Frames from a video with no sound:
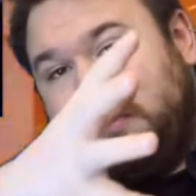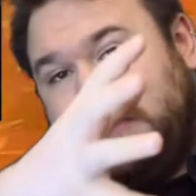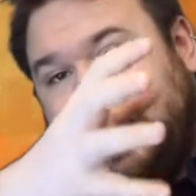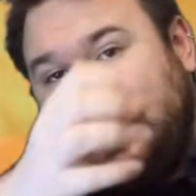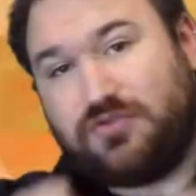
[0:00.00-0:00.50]

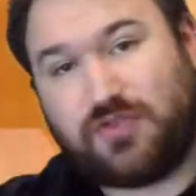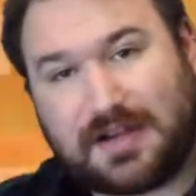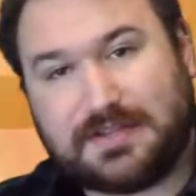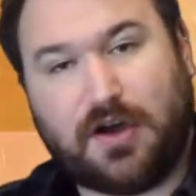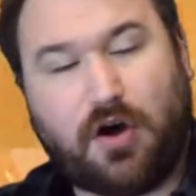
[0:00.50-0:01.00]
Dean
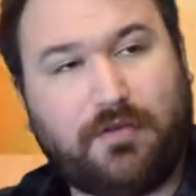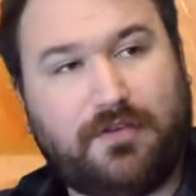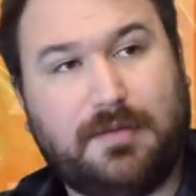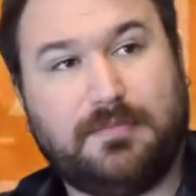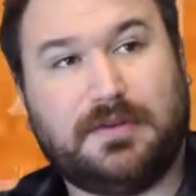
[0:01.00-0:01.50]
drags it
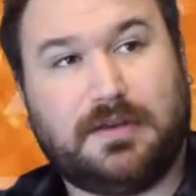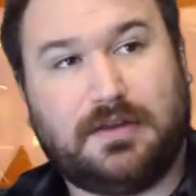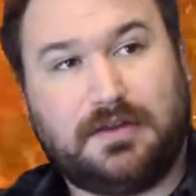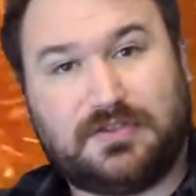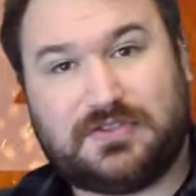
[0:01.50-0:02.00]
off him.
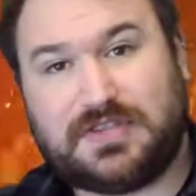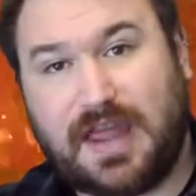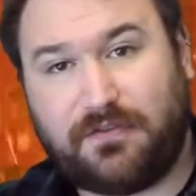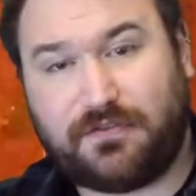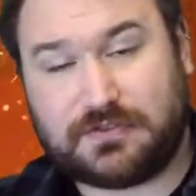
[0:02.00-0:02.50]

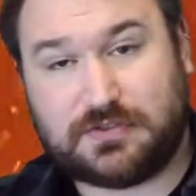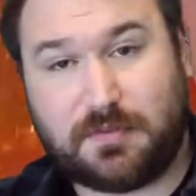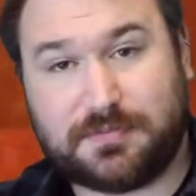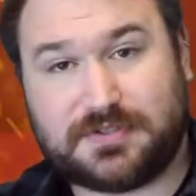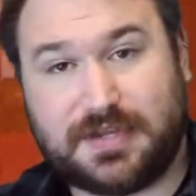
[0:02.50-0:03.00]
Seth
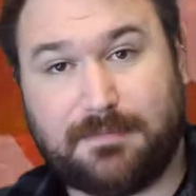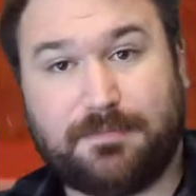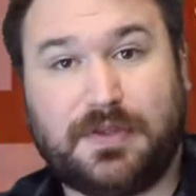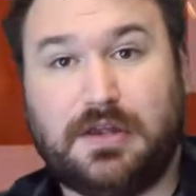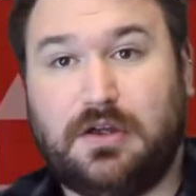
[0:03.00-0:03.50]
stomps him.
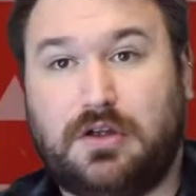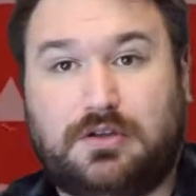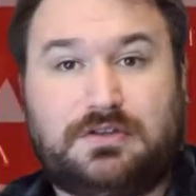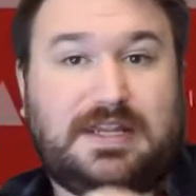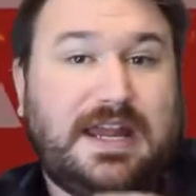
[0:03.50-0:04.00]

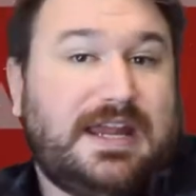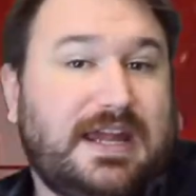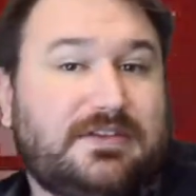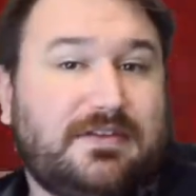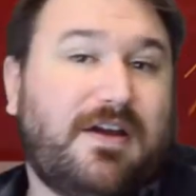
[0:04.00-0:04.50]
Dean
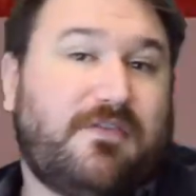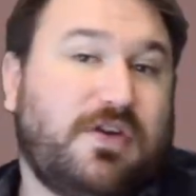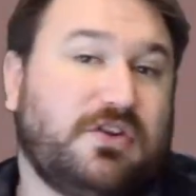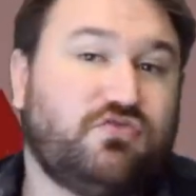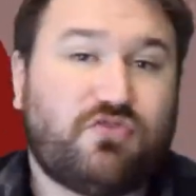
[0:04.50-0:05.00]
gets the
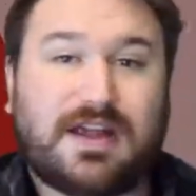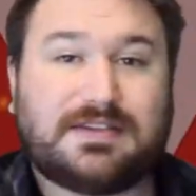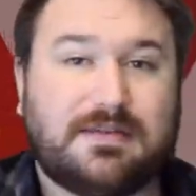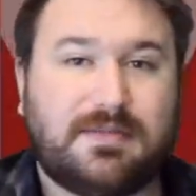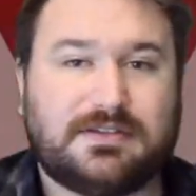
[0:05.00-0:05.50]
referee,
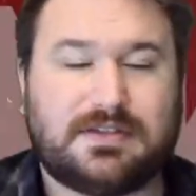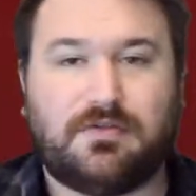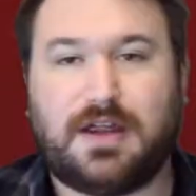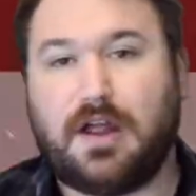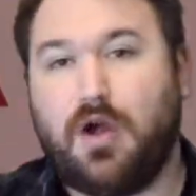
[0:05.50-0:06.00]
drags him into the
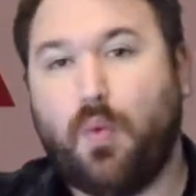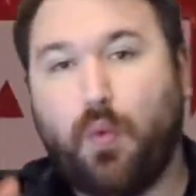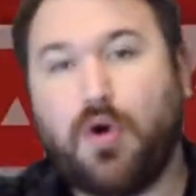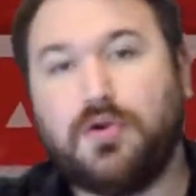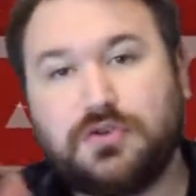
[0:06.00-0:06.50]
ring.
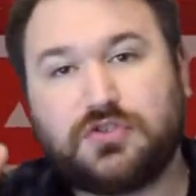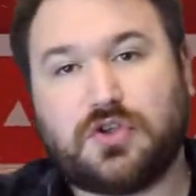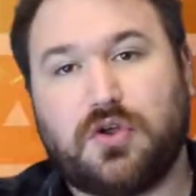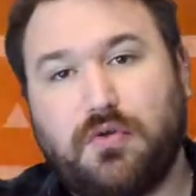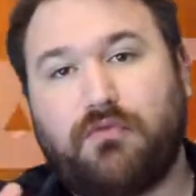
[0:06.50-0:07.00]
1,
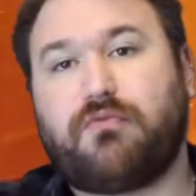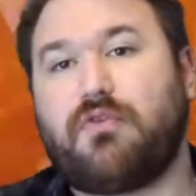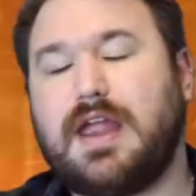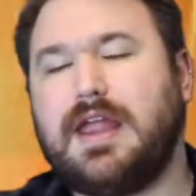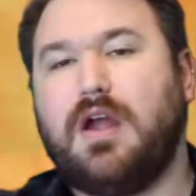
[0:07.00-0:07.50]
2,
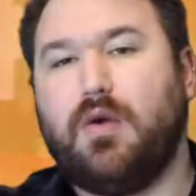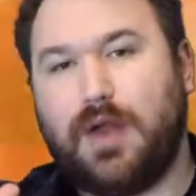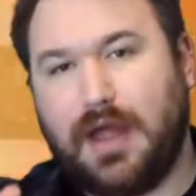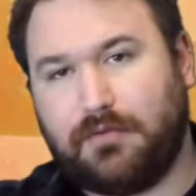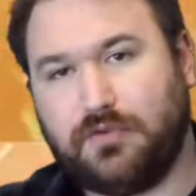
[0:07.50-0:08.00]
3.
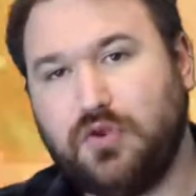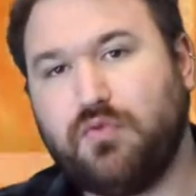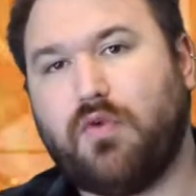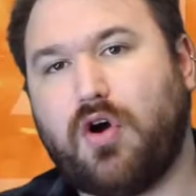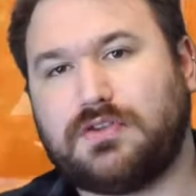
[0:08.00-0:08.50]
We have
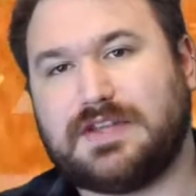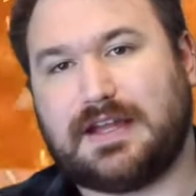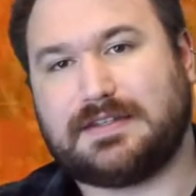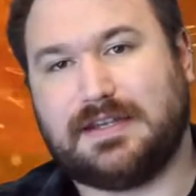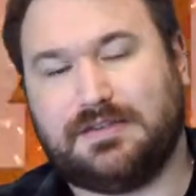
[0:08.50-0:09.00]
new Raw
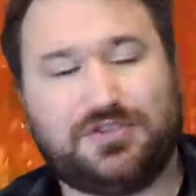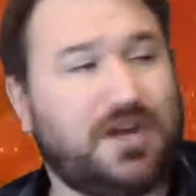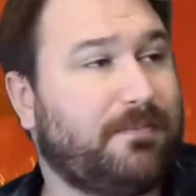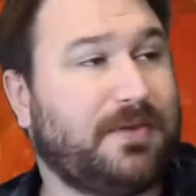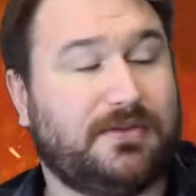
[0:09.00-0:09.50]
Tag Team
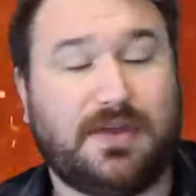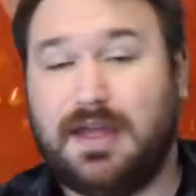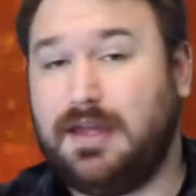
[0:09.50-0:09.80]
Champions.